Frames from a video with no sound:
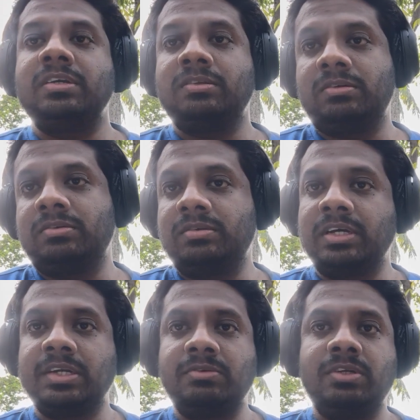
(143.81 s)
other
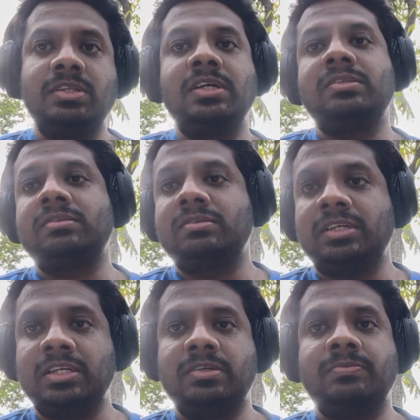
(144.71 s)
activity that's
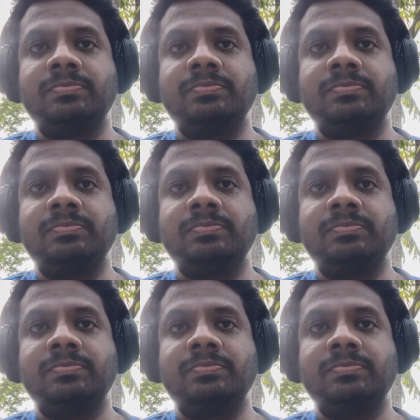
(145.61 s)
needed.